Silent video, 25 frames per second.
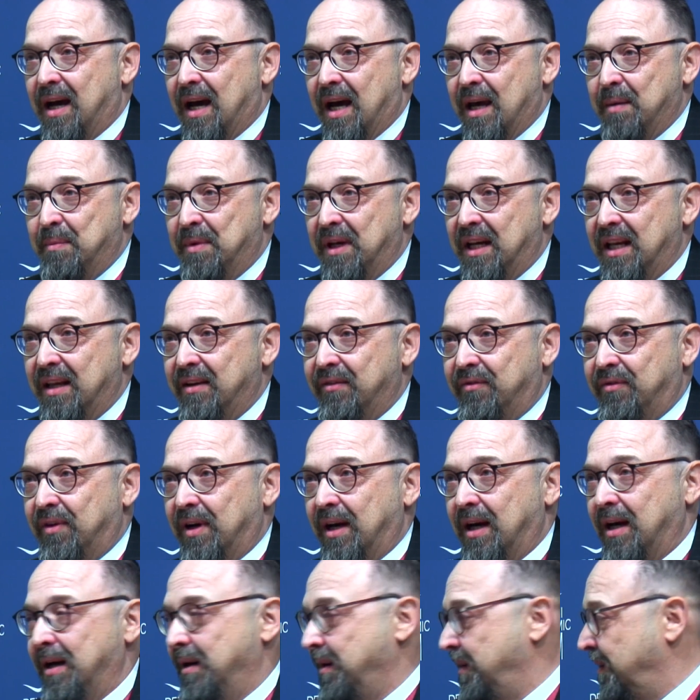believe
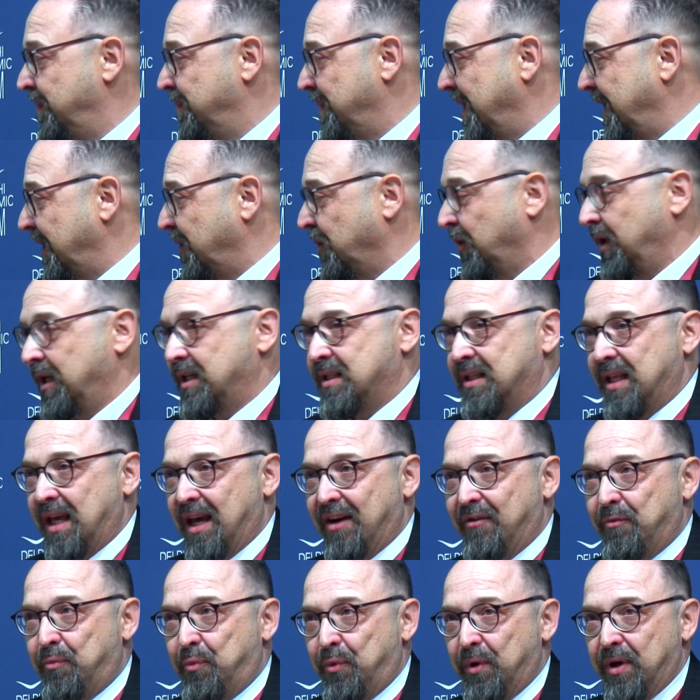my colleagues, they
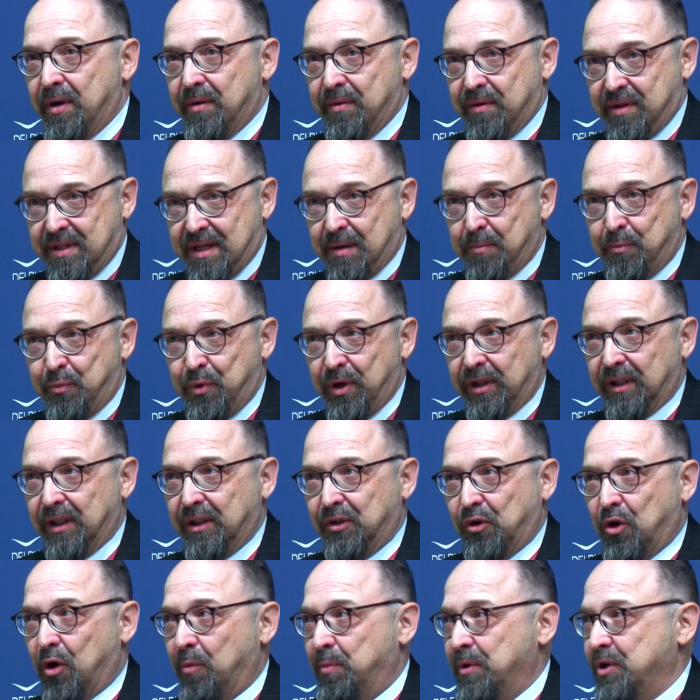have some printed
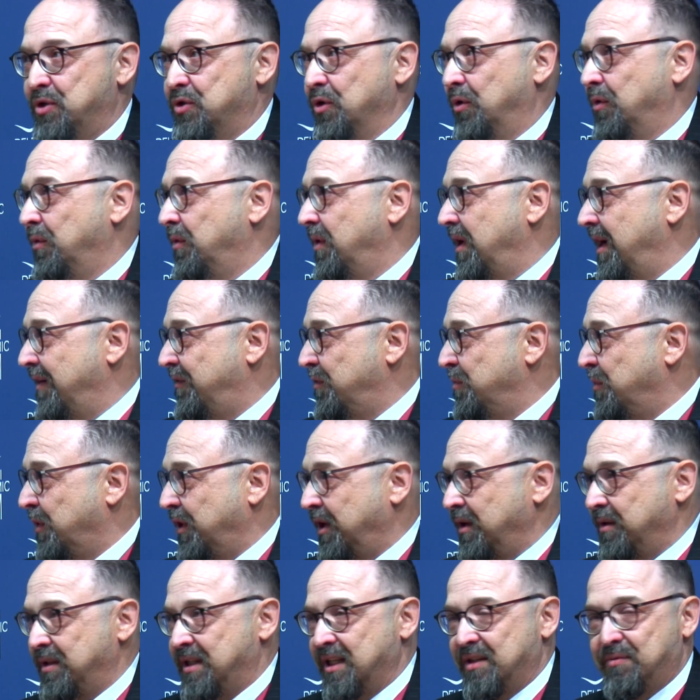copies, so
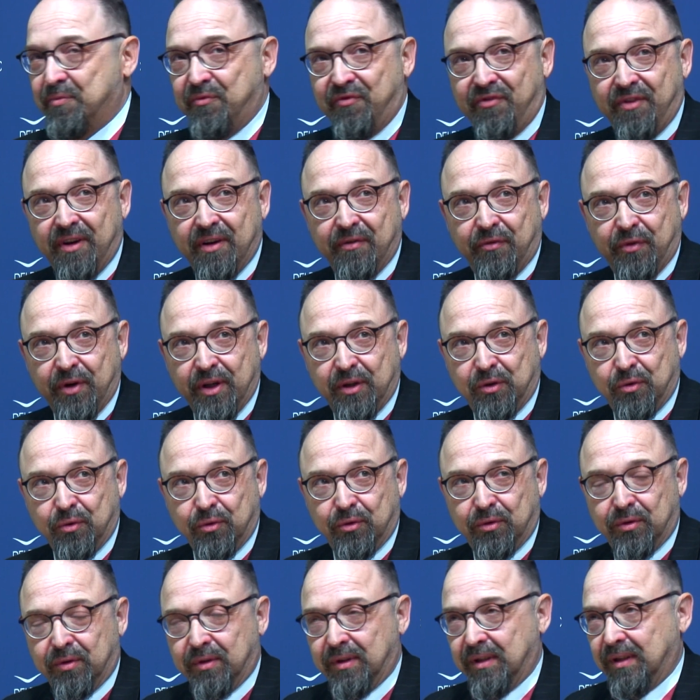everybody just feel free to
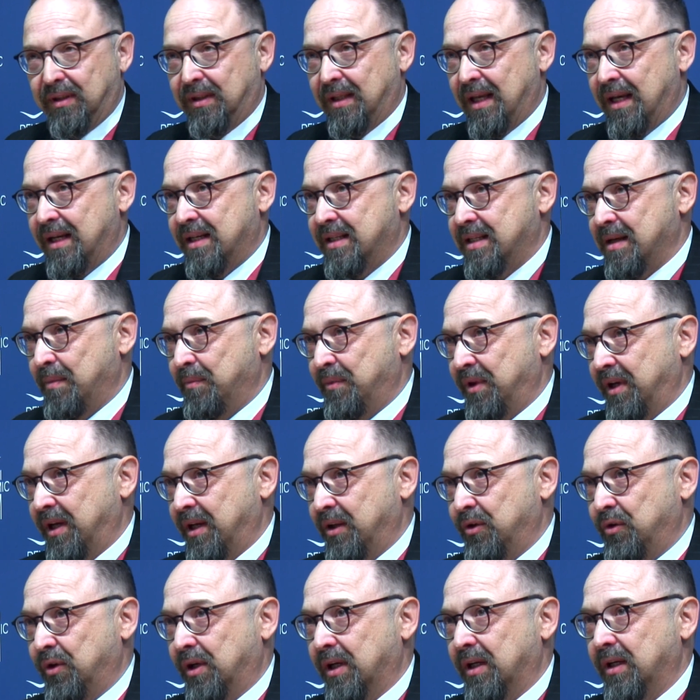take something and
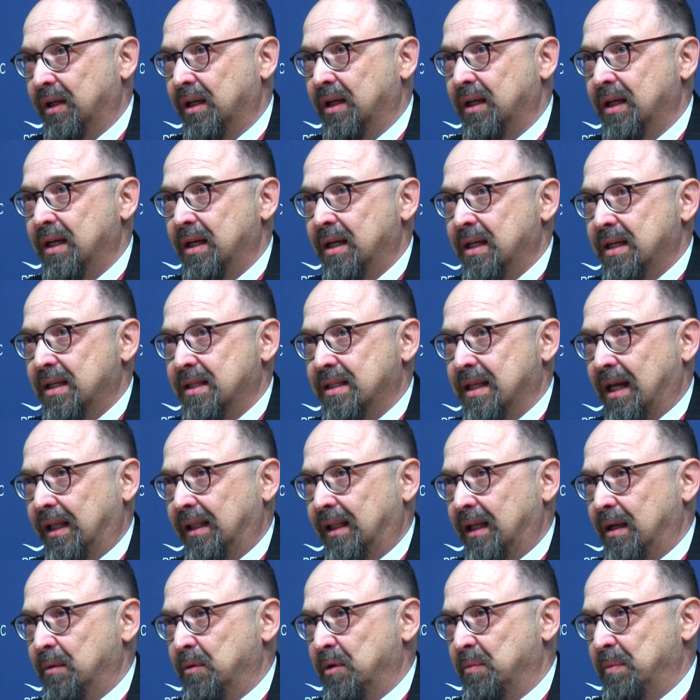you can study a
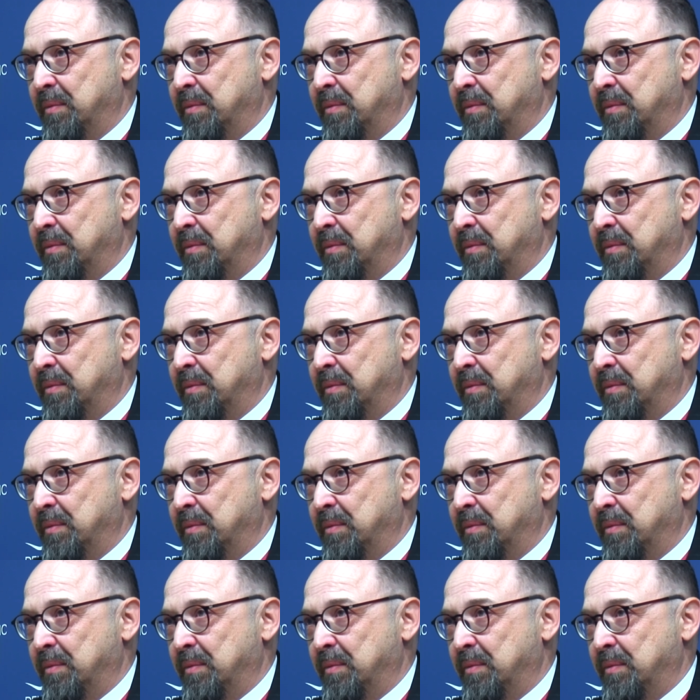little bit better